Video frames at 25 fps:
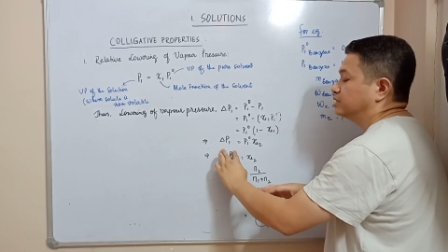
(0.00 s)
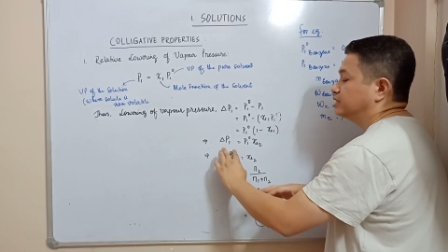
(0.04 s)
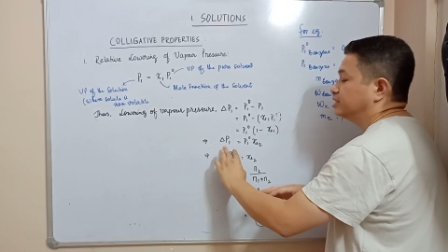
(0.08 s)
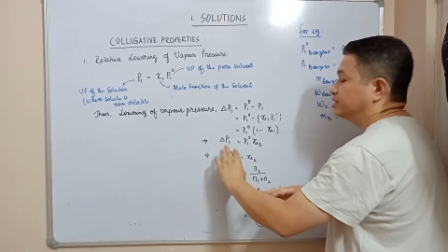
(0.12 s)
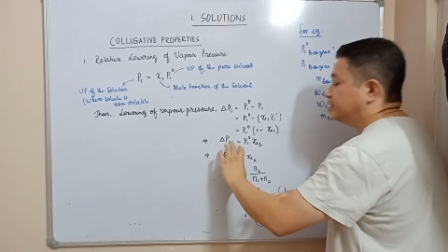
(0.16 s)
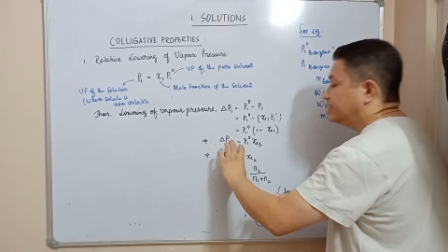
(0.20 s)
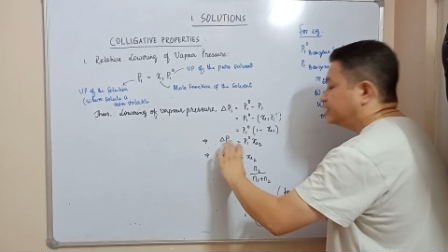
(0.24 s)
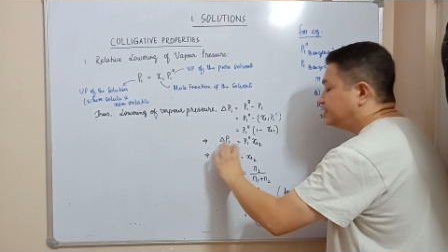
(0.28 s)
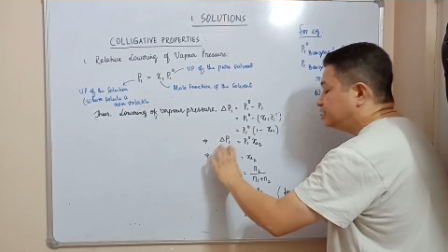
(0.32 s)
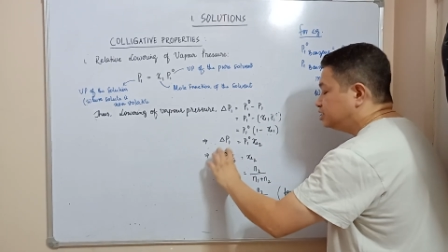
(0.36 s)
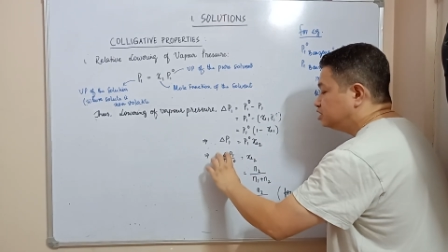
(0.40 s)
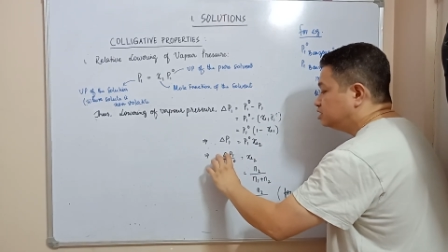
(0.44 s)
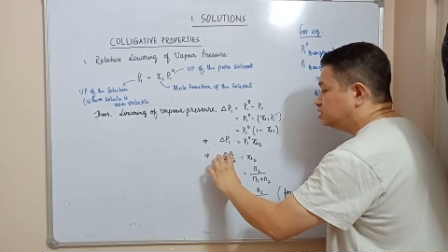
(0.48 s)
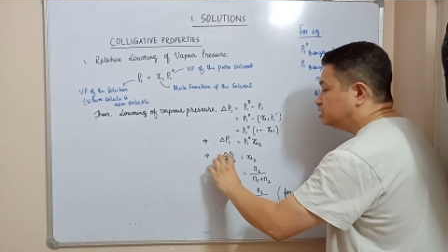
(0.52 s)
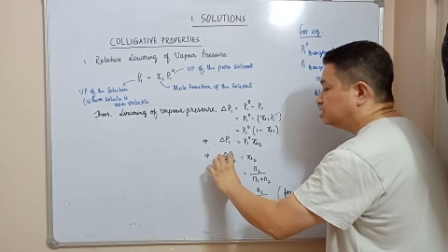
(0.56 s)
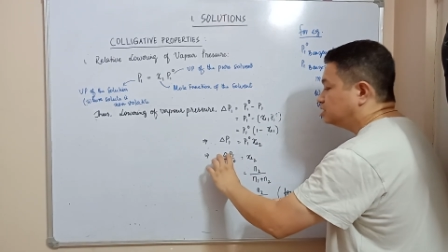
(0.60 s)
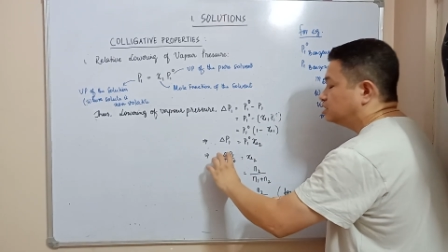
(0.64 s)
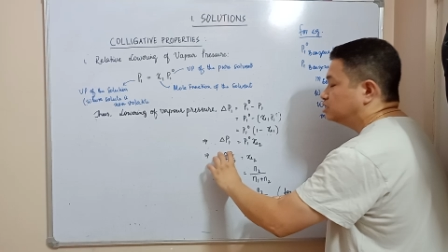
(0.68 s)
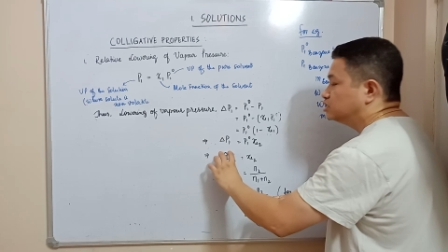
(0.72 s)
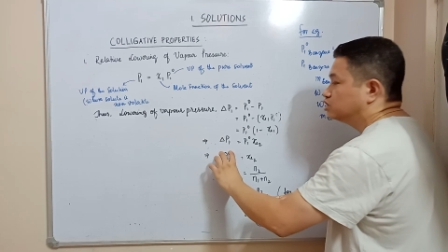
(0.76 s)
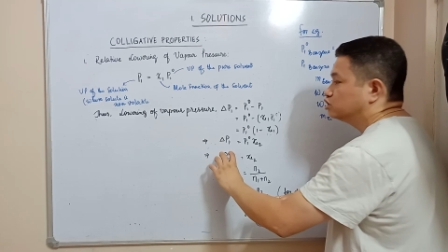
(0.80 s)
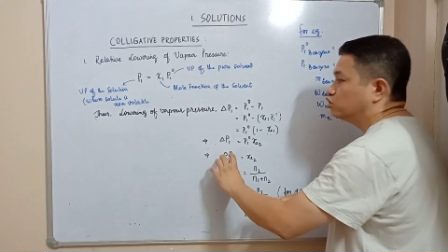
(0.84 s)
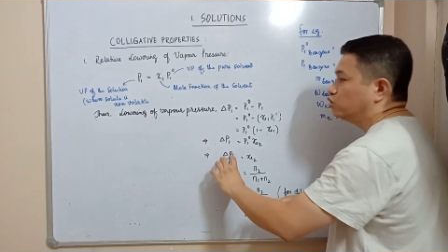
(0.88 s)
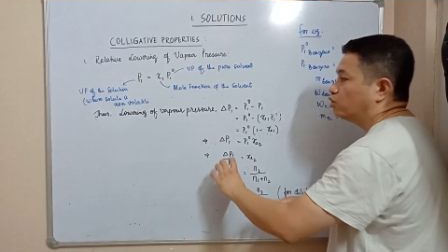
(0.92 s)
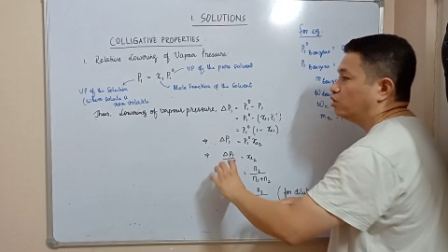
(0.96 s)
And this
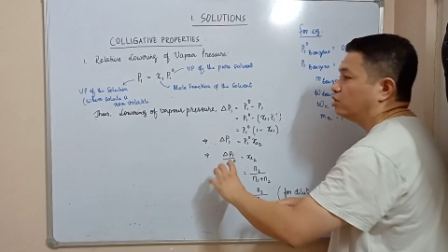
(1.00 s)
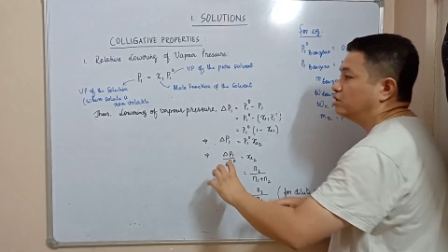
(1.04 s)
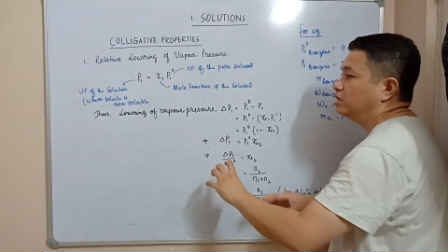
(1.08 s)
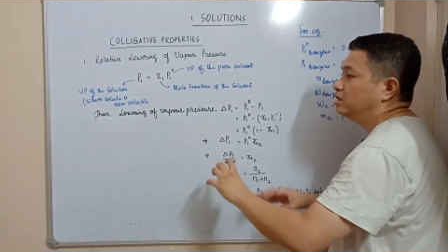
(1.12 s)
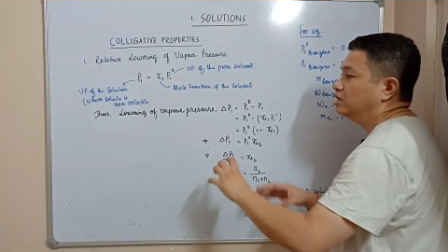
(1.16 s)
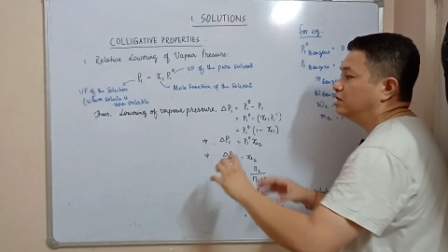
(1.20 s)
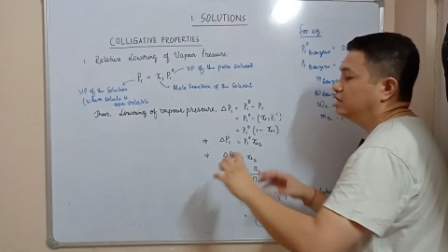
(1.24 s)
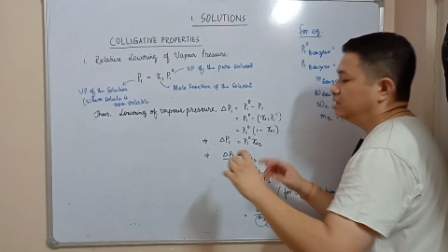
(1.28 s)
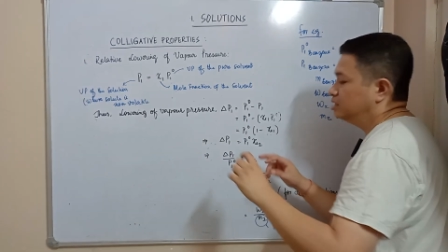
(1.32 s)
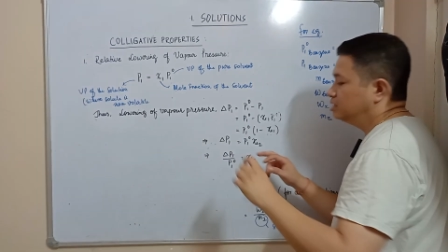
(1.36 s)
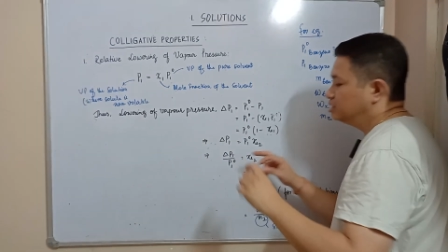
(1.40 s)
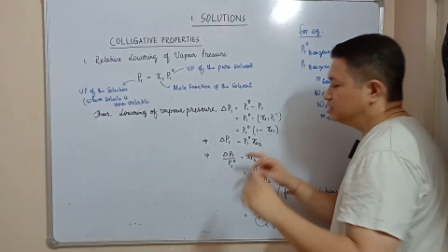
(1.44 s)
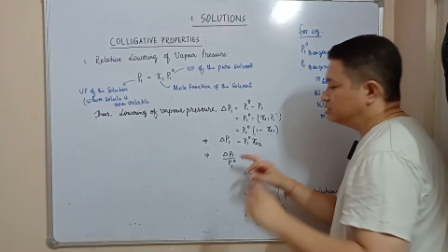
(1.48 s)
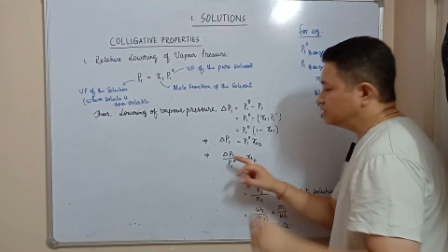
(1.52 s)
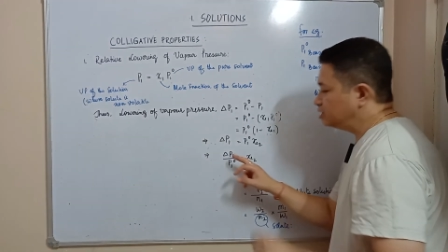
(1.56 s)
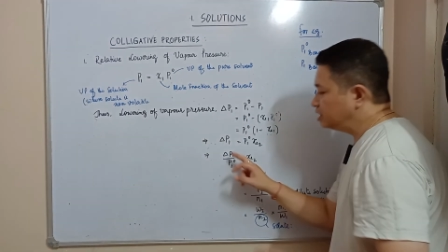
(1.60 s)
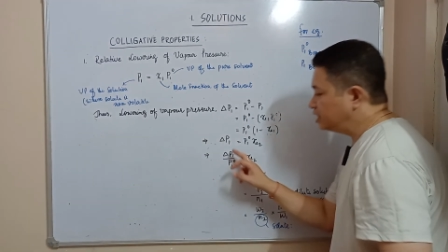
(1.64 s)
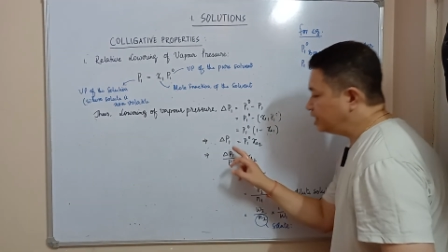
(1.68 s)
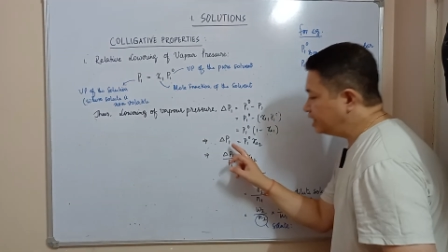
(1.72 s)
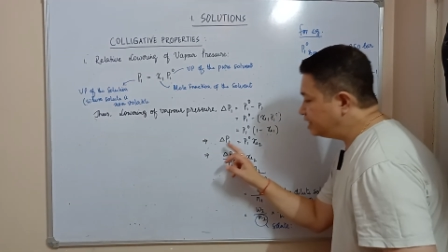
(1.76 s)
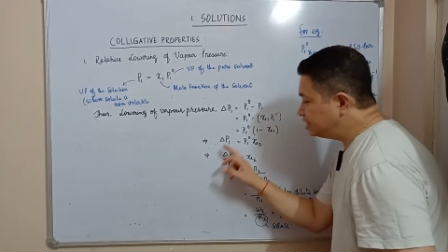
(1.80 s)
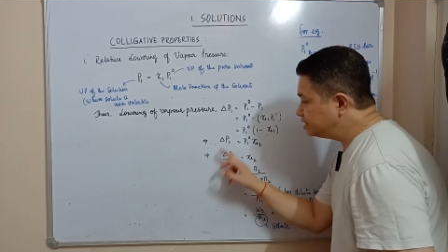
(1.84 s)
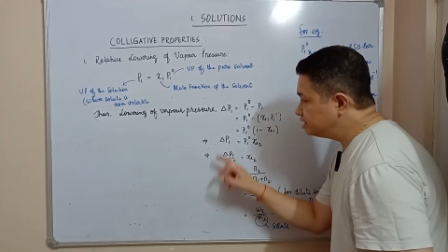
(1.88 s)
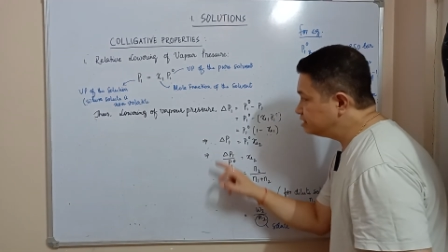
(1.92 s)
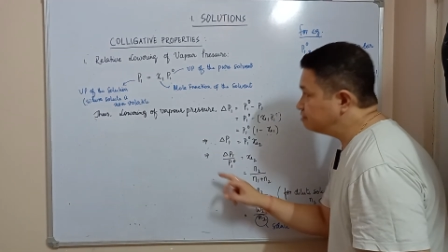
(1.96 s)
is called
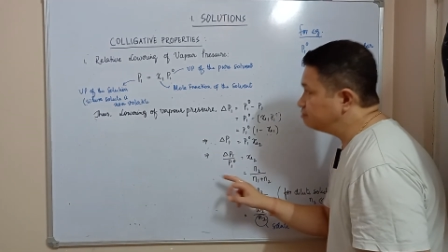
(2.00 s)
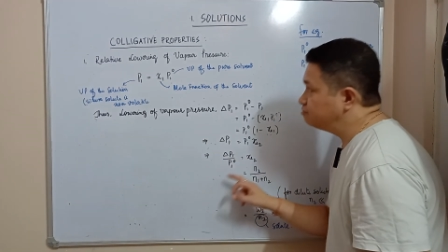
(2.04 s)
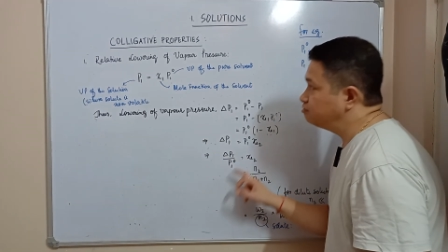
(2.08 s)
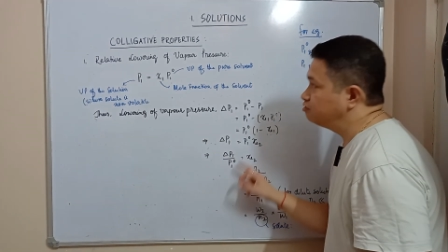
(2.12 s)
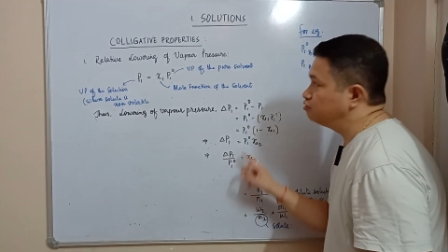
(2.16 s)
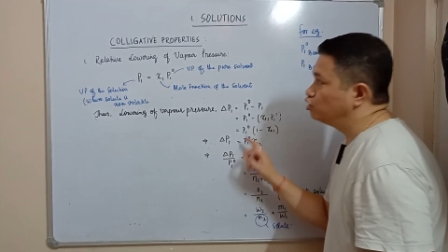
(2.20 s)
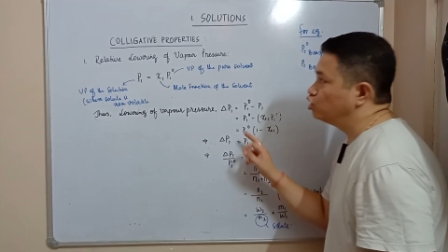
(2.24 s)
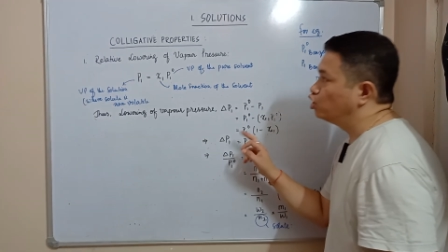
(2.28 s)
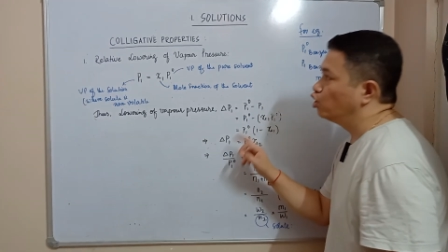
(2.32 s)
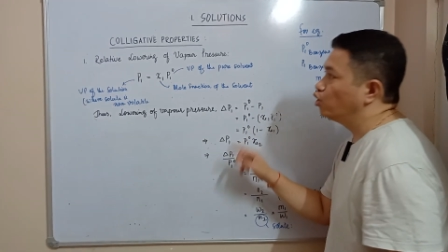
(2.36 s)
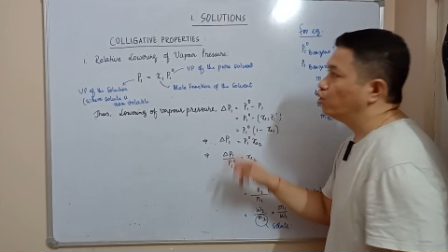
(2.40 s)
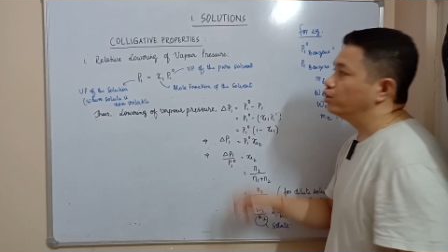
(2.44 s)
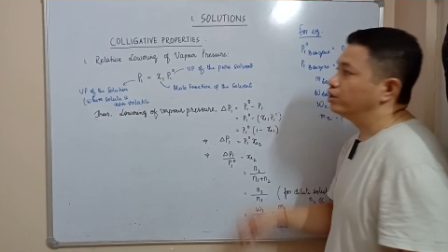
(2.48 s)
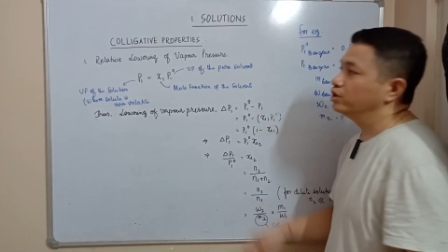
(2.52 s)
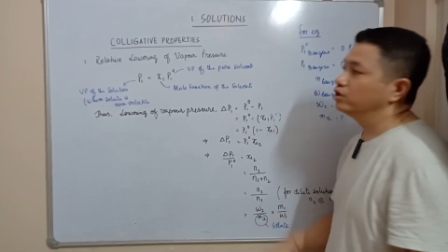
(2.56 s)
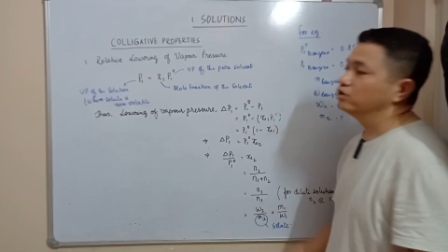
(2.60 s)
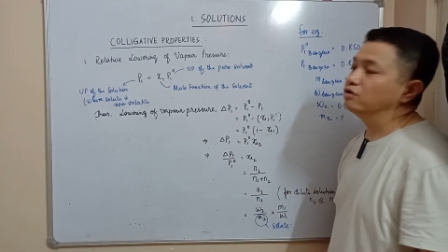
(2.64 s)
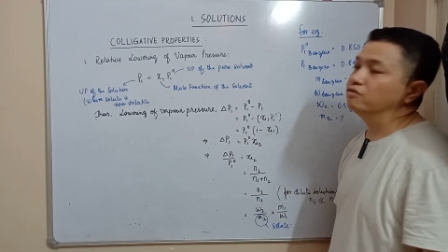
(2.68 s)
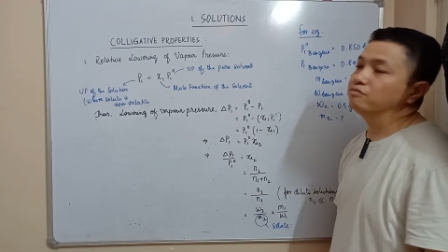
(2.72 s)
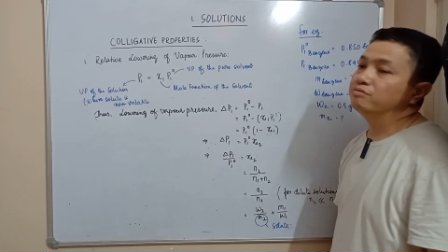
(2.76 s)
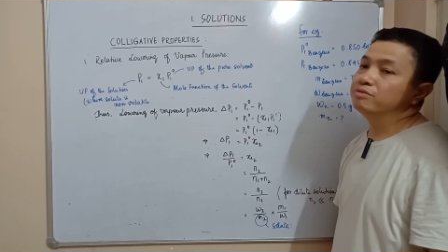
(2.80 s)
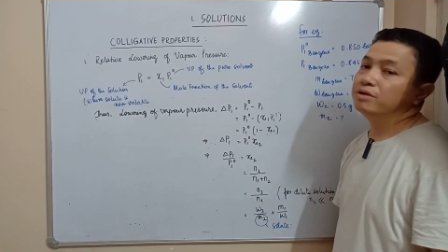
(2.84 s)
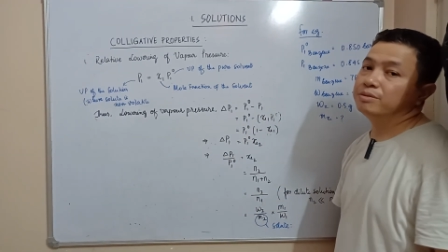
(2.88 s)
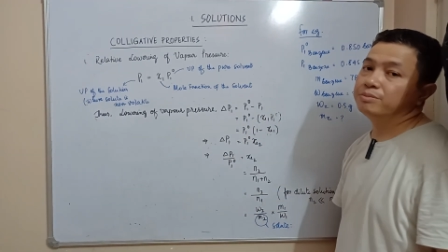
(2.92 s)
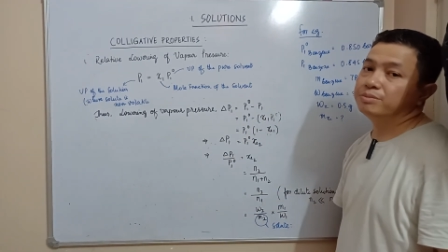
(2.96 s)
relative
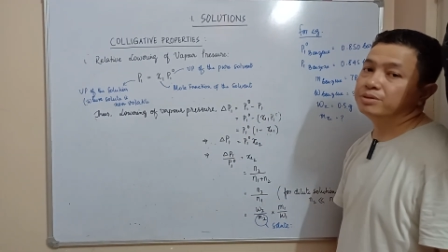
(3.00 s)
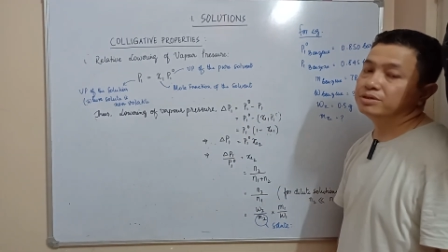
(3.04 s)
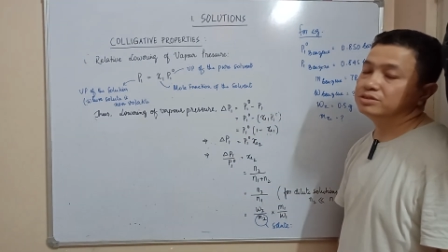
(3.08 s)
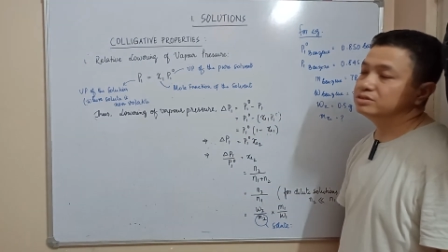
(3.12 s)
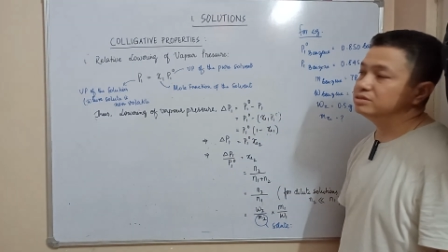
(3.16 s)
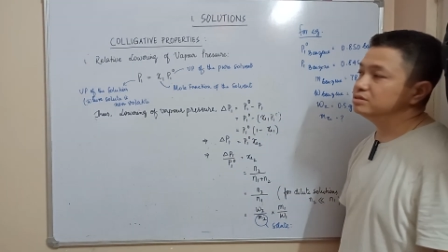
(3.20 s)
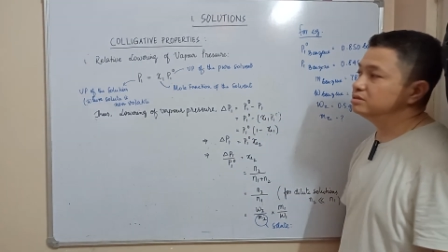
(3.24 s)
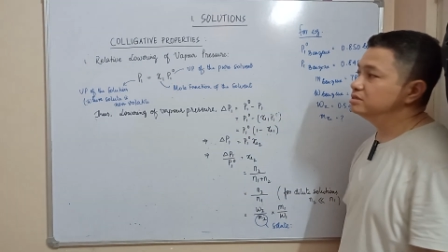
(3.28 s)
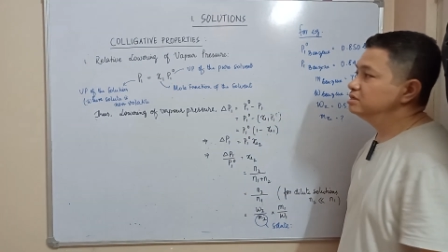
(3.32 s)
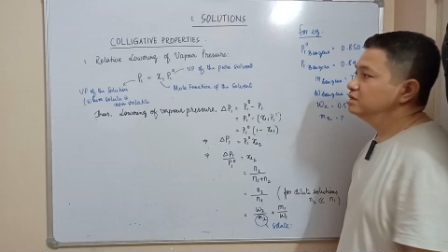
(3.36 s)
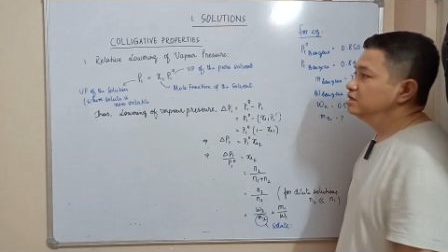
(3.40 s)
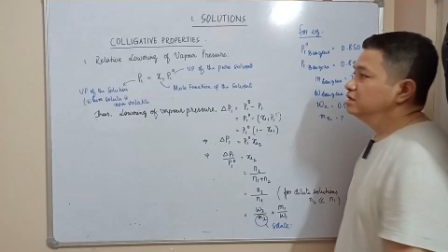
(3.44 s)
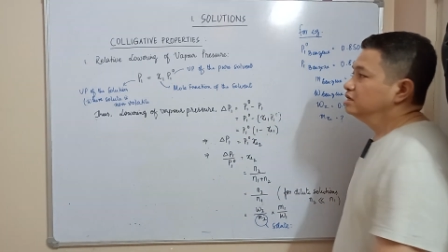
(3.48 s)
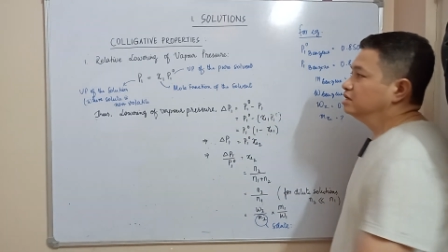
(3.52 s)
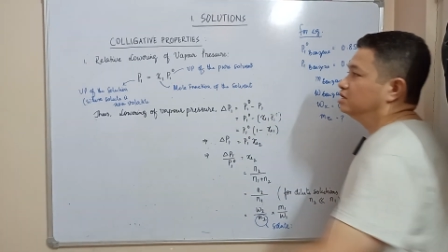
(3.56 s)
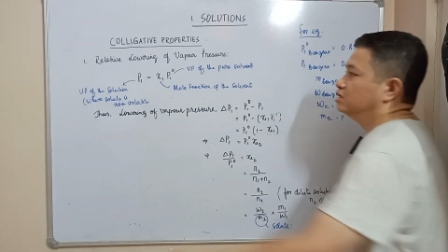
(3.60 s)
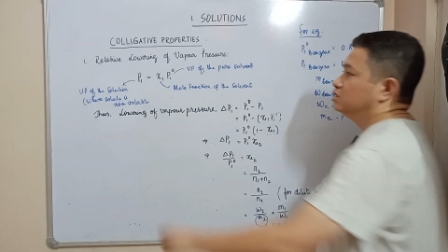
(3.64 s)
lowering of vapor pressure.